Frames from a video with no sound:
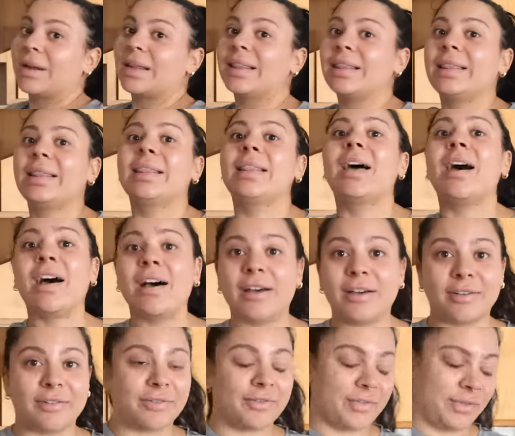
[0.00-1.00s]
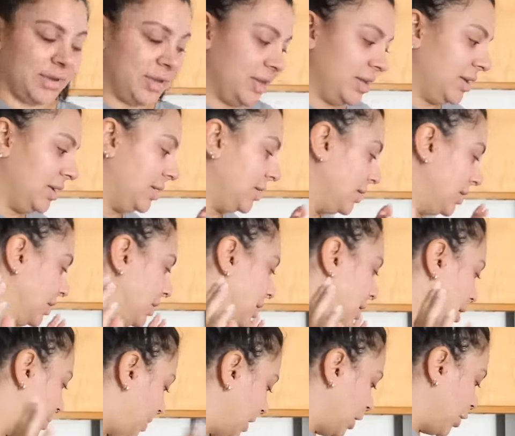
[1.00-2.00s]
would love
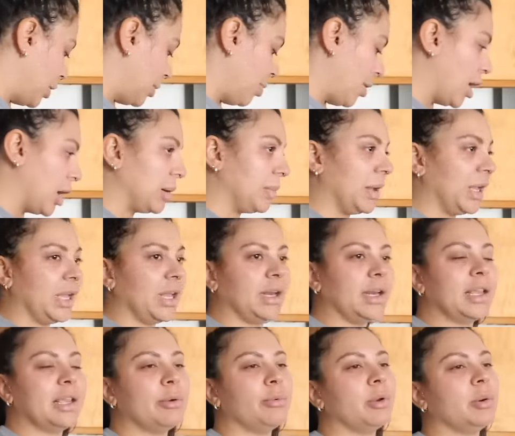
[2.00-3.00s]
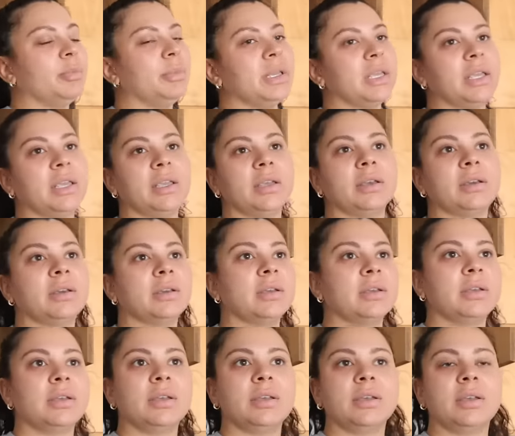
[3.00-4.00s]
a bigger apartment. It would be
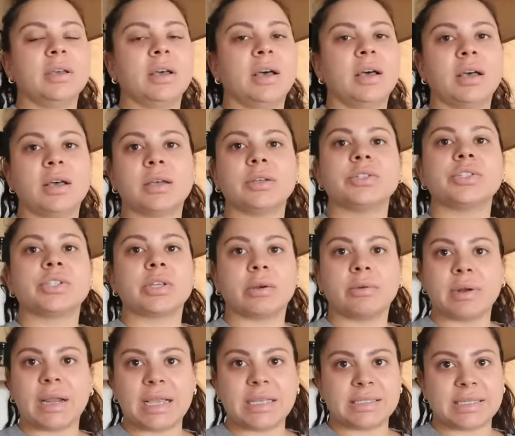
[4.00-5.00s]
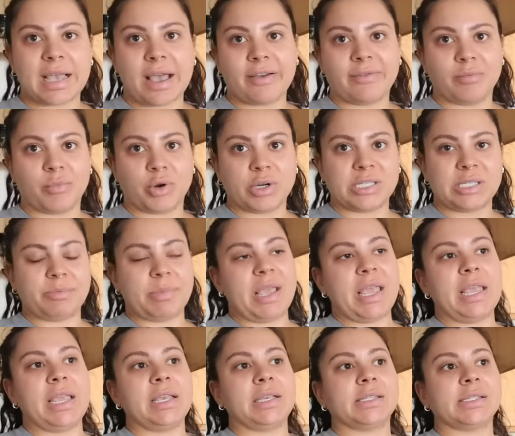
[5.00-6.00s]
so nice to have more
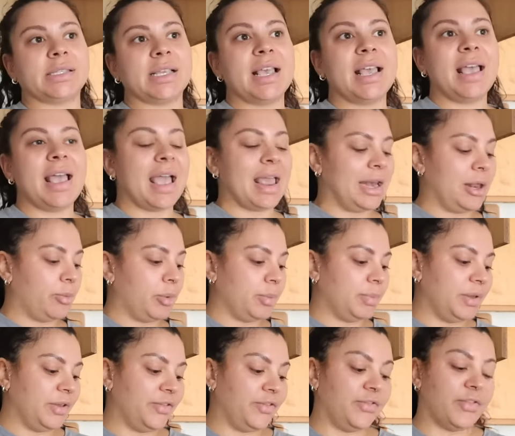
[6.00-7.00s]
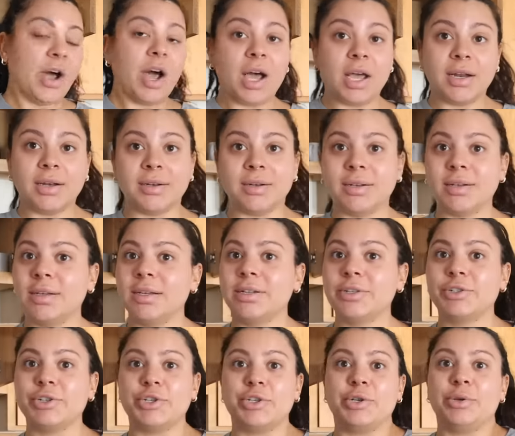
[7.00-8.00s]
space and it would be fun
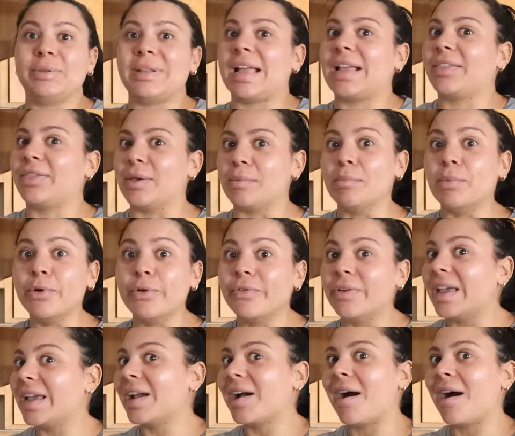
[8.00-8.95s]
to do like the moving